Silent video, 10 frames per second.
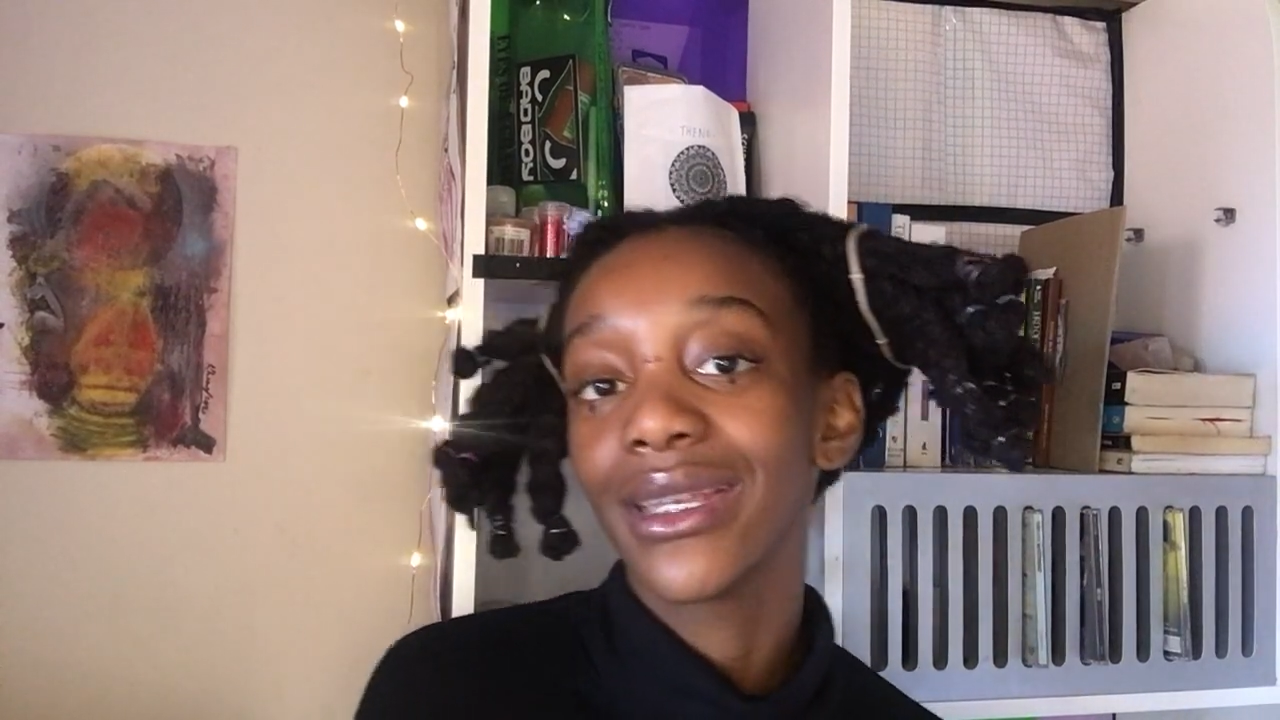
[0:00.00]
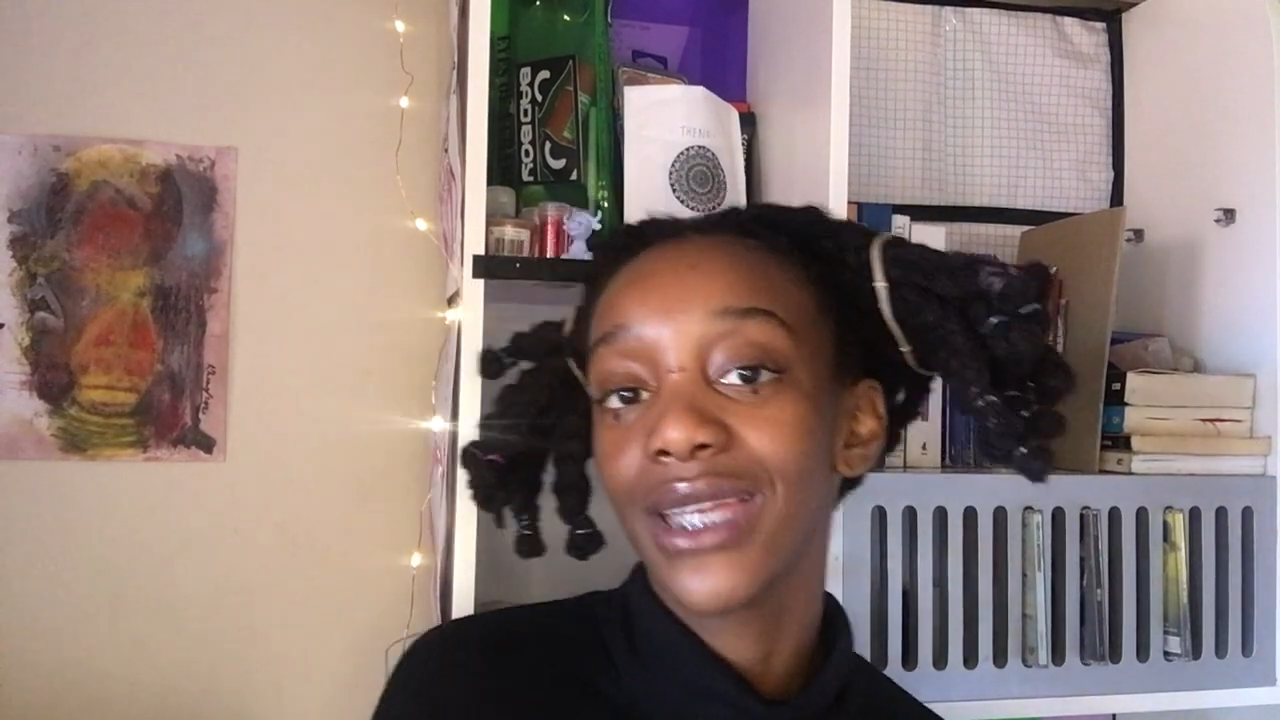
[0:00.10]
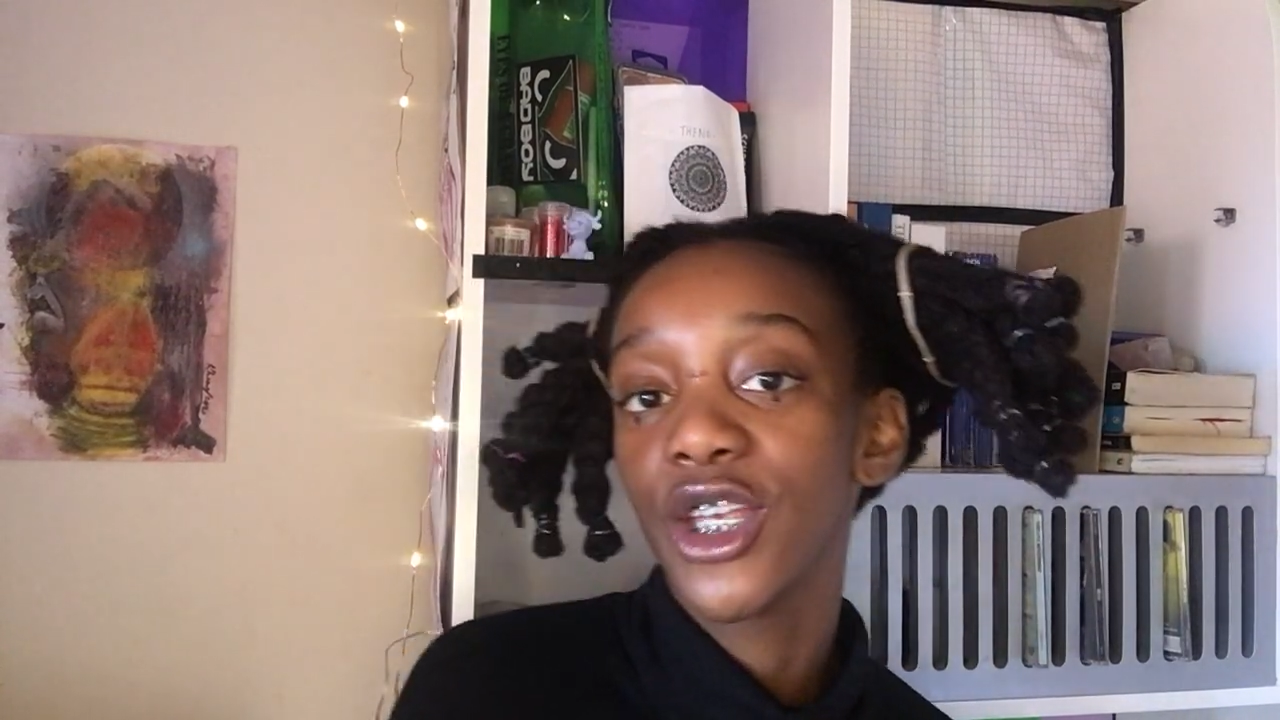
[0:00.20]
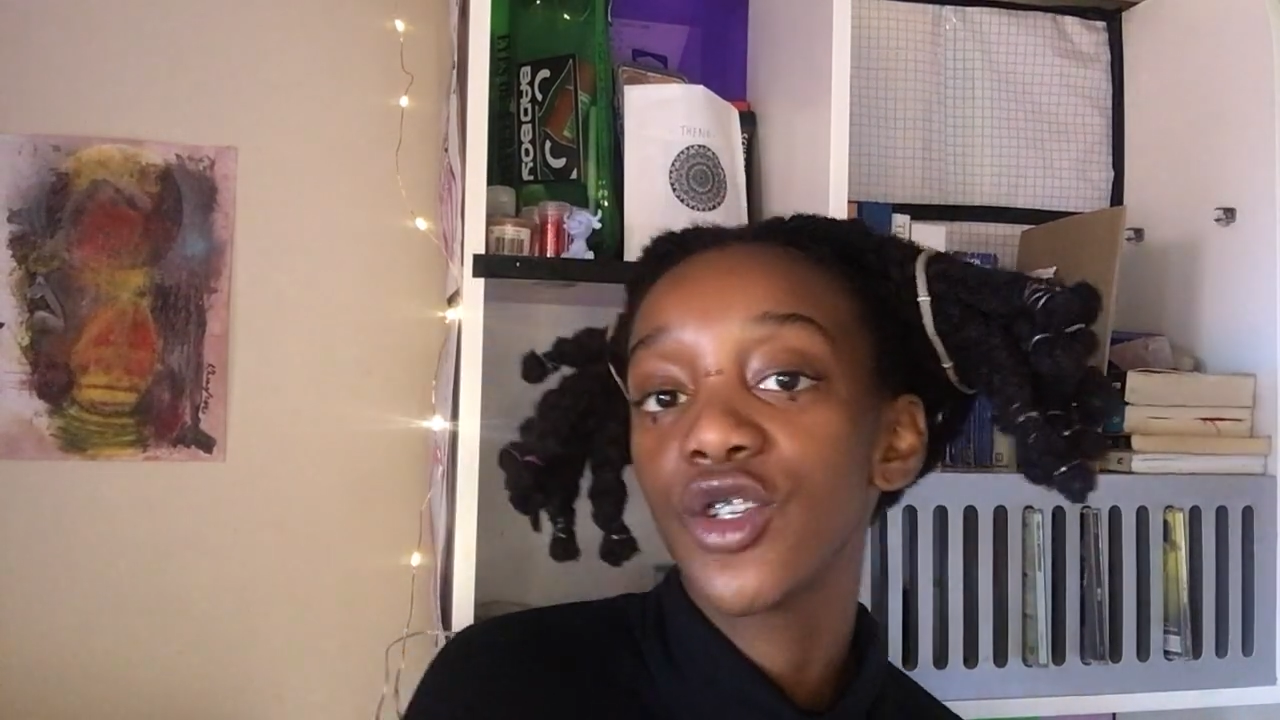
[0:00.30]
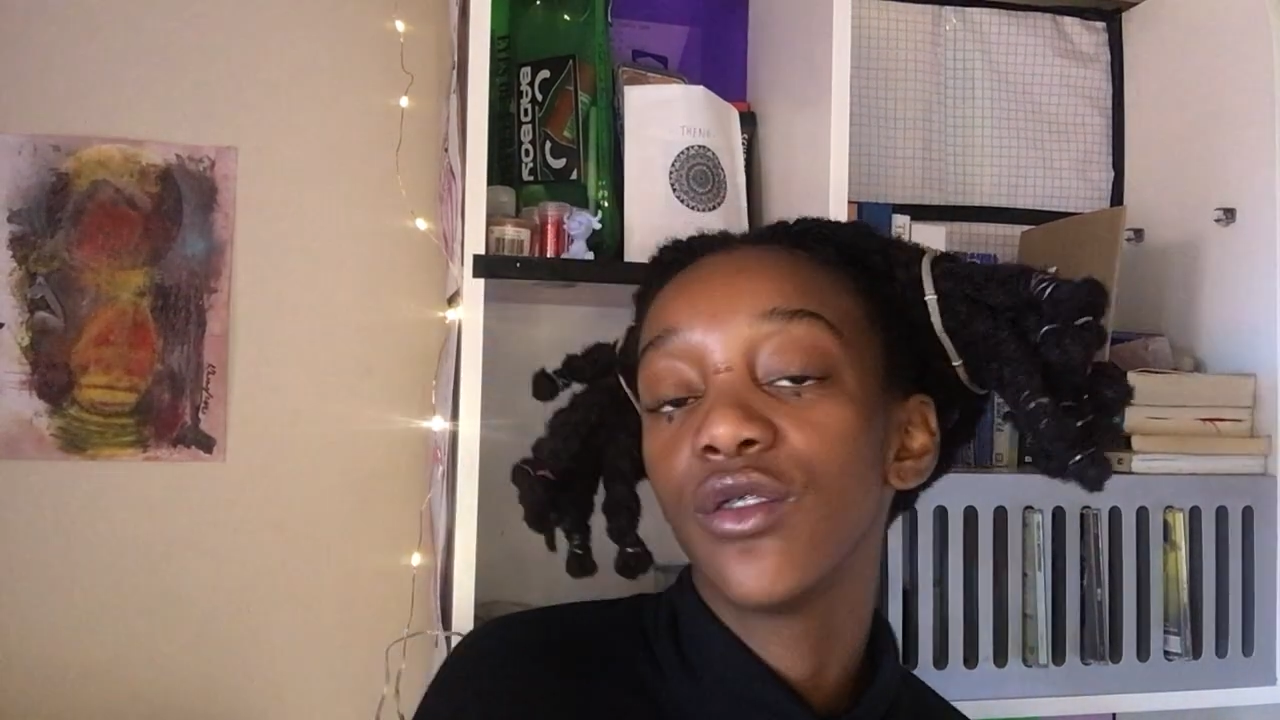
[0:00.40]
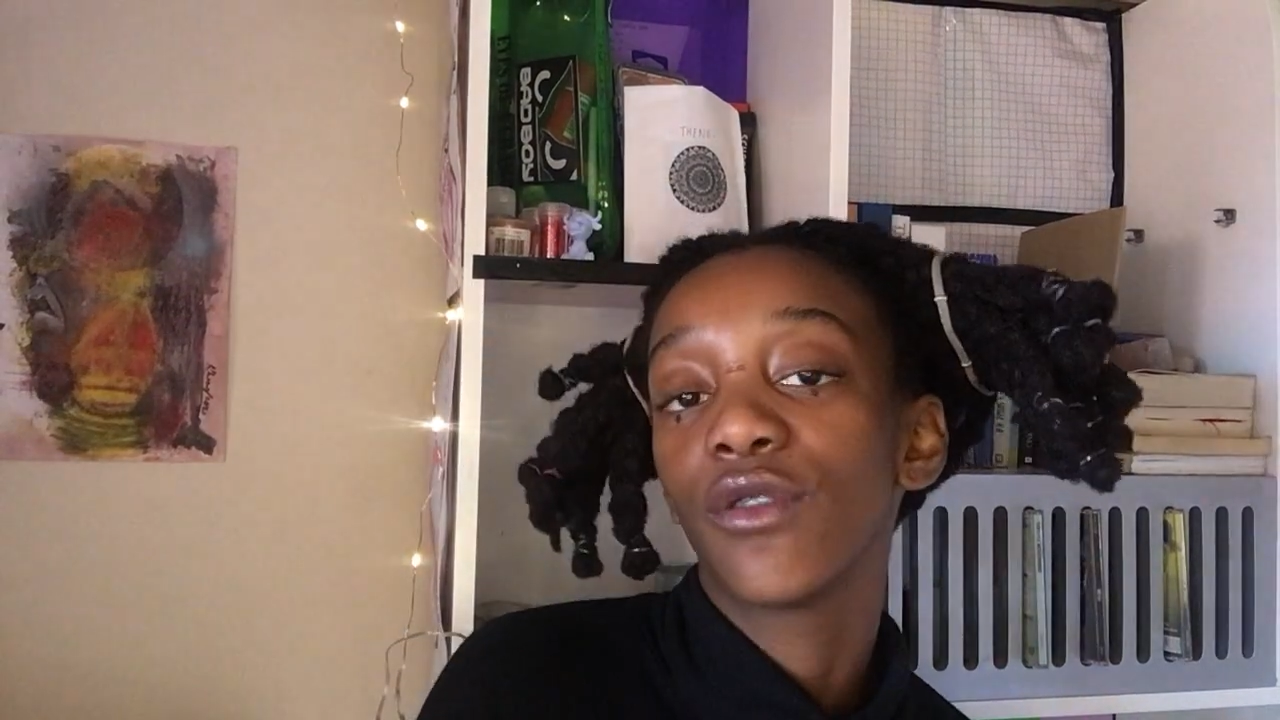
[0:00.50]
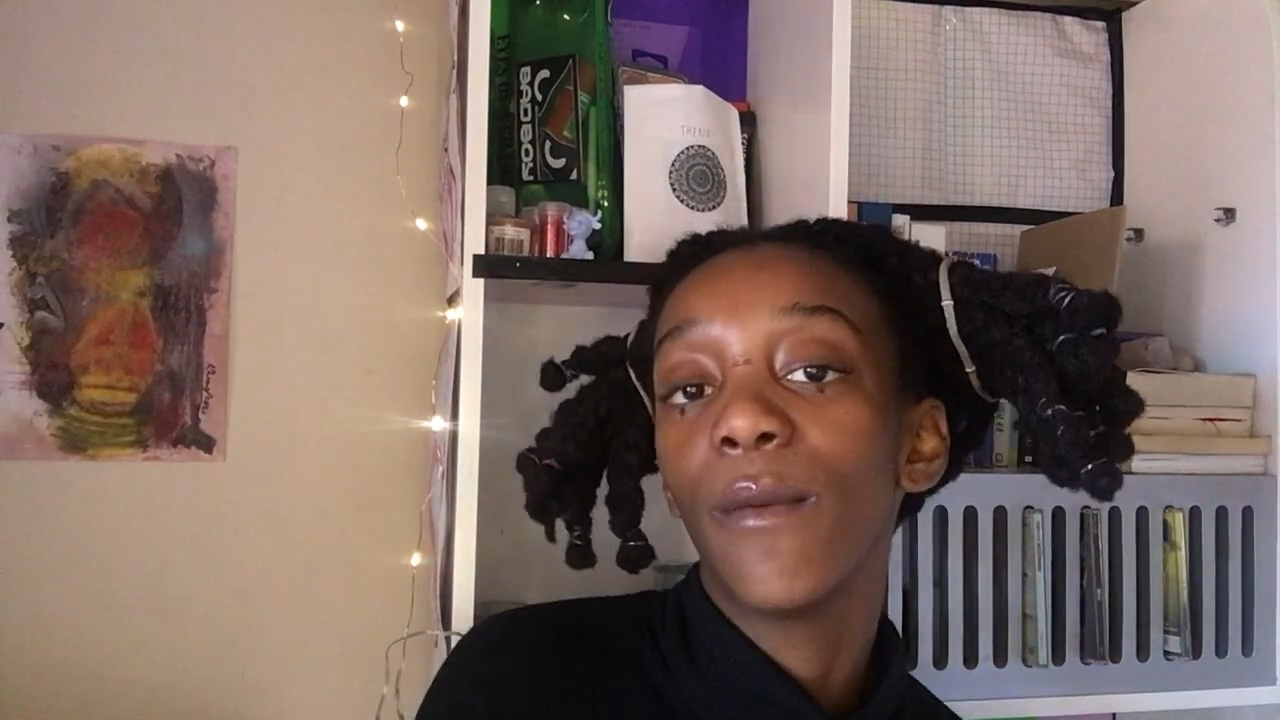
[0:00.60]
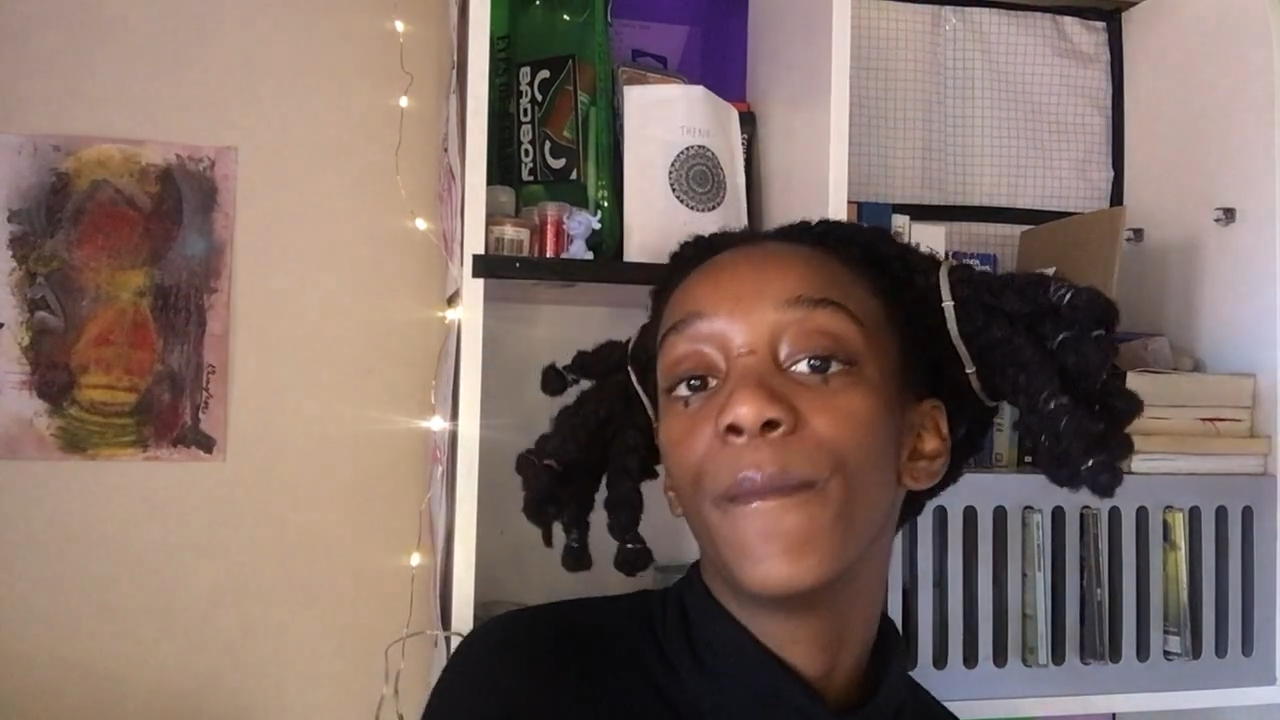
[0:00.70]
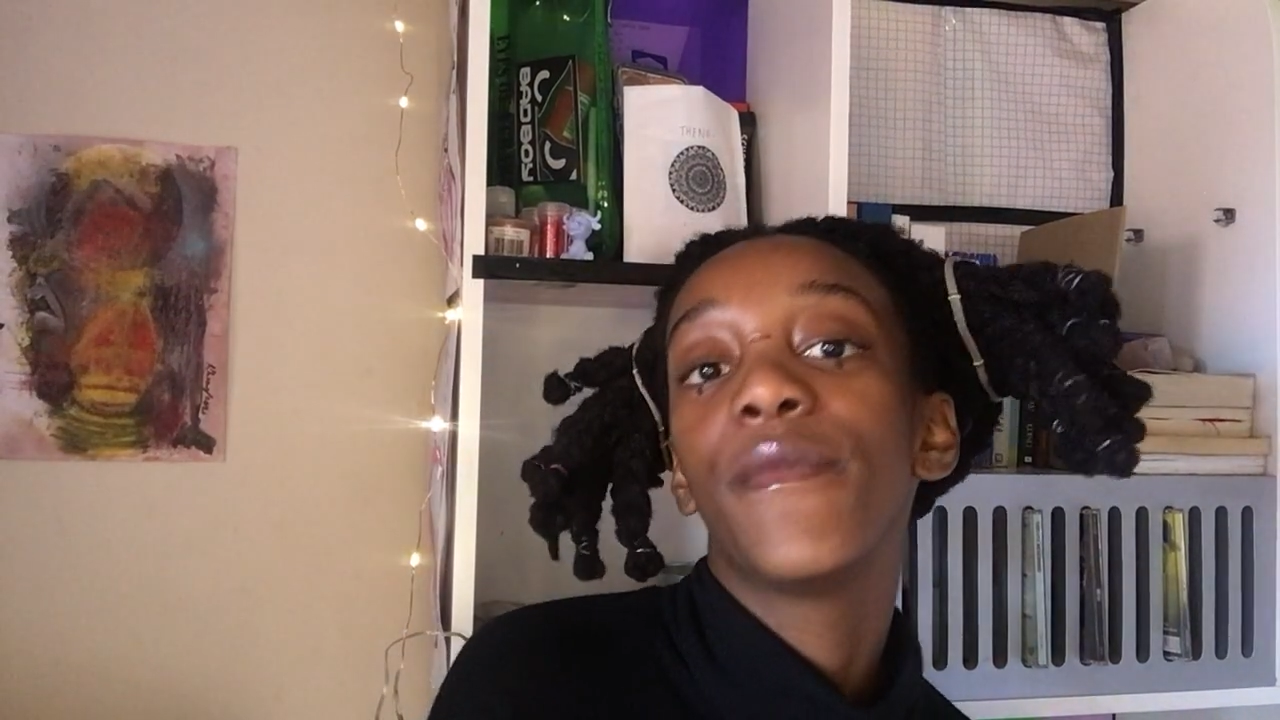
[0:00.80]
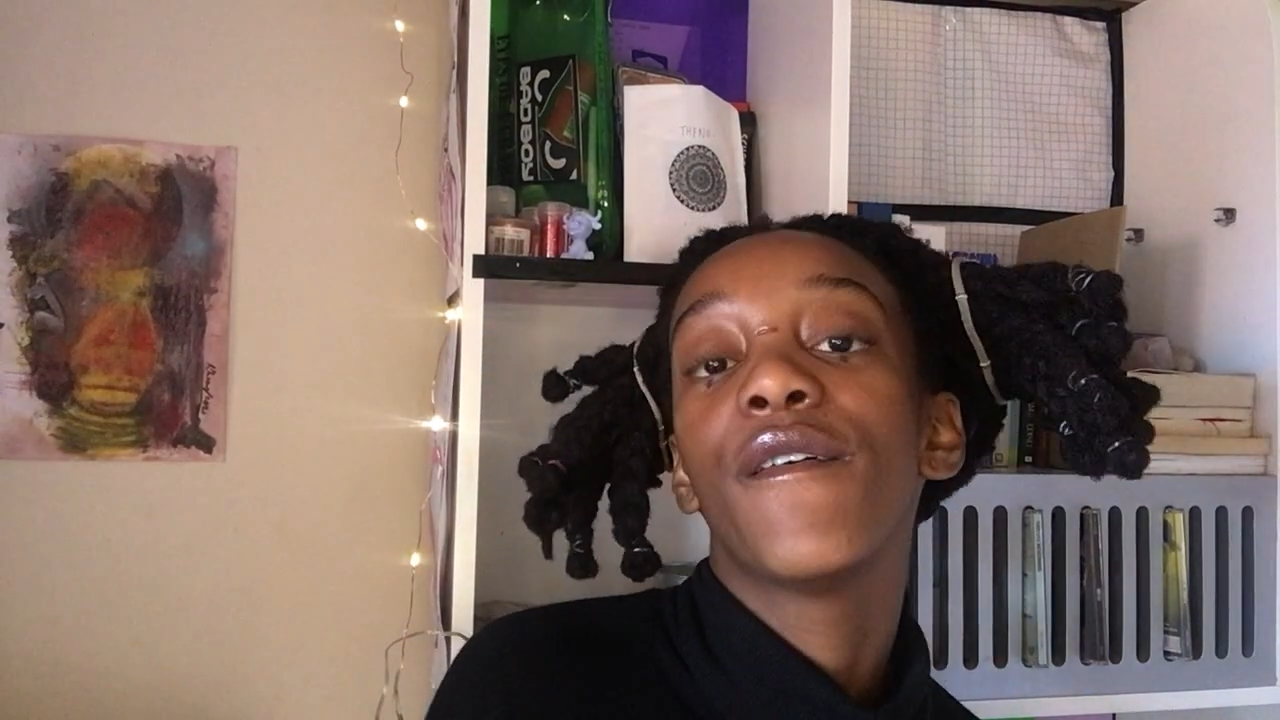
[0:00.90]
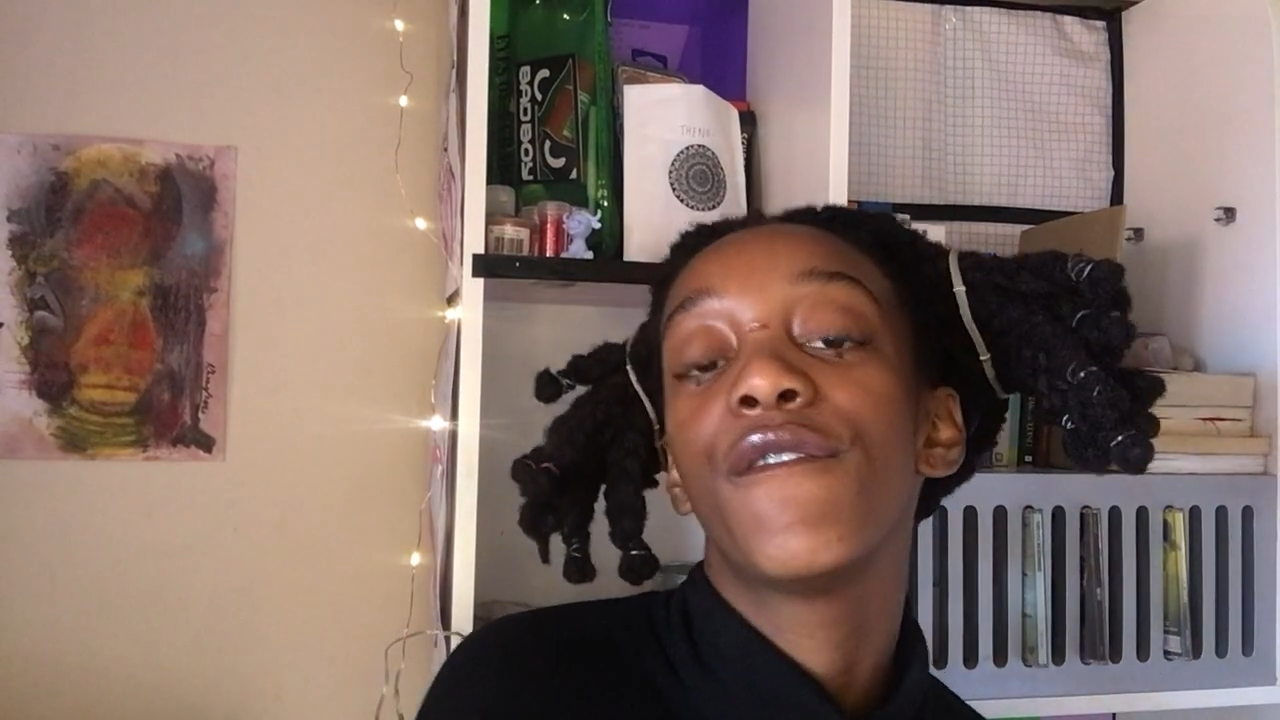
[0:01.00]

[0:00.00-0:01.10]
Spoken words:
attention from